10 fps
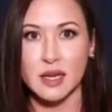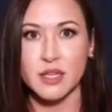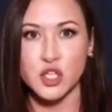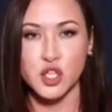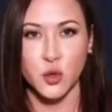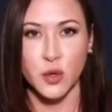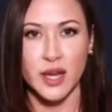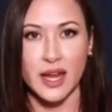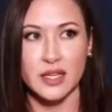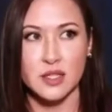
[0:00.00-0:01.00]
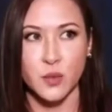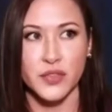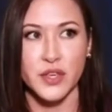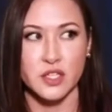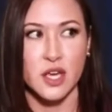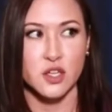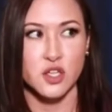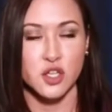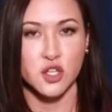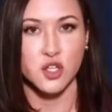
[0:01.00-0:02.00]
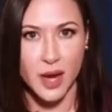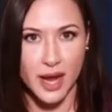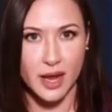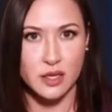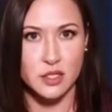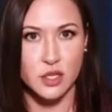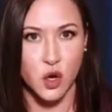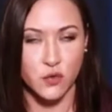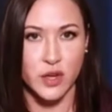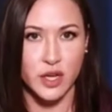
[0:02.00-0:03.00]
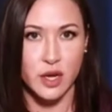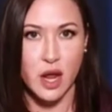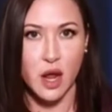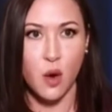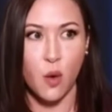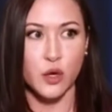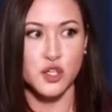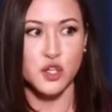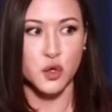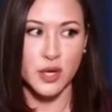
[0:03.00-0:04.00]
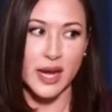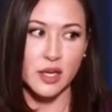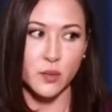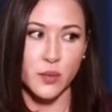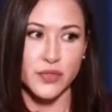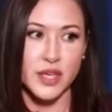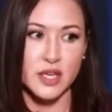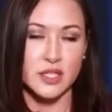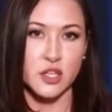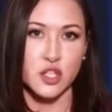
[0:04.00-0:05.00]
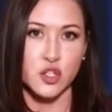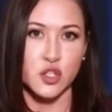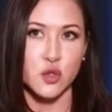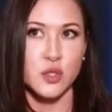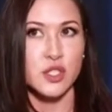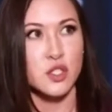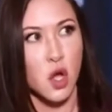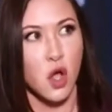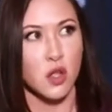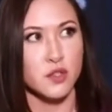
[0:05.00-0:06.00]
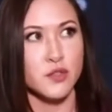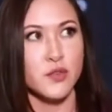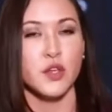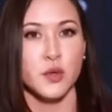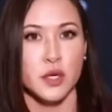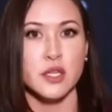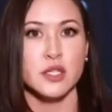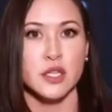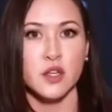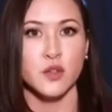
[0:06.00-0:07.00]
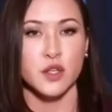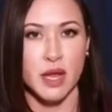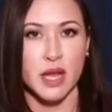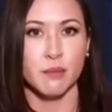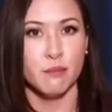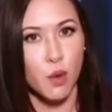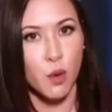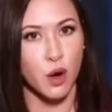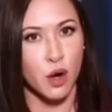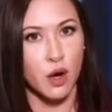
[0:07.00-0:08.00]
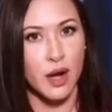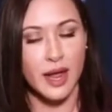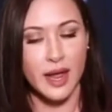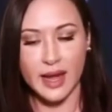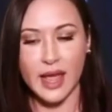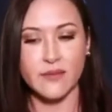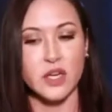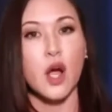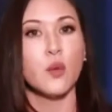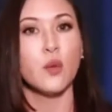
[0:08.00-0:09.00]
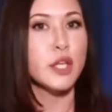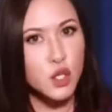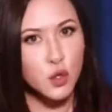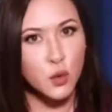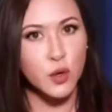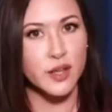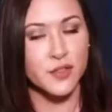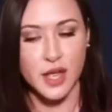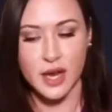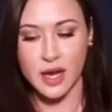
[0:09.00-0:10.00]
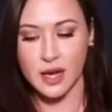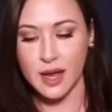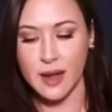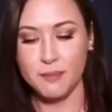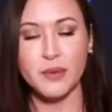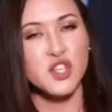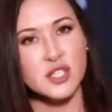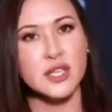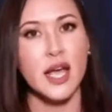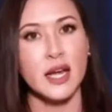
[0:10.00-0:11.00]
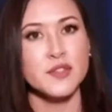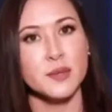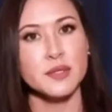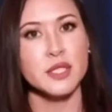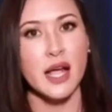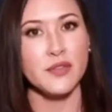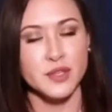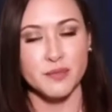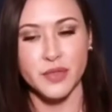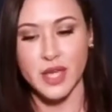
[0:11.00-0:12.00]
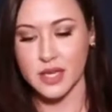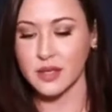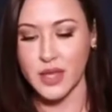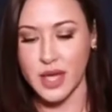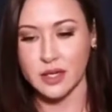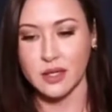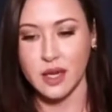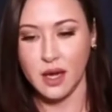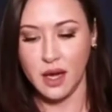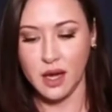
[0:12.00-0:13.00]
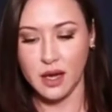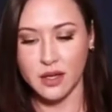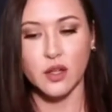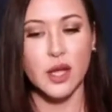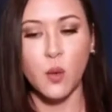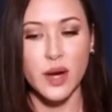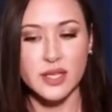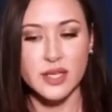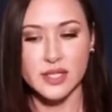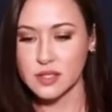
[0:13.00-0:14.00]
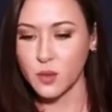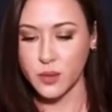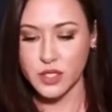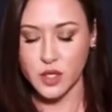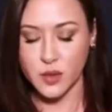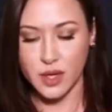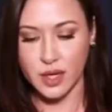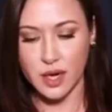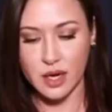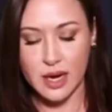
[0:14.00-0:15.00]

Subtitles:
did you create it with the intention to end COVID, or did you create it with the intention to stall so that you could continue to make more and have it not really cure anything, but just kind of subside some things? And then, like, what is this? What are we doing here?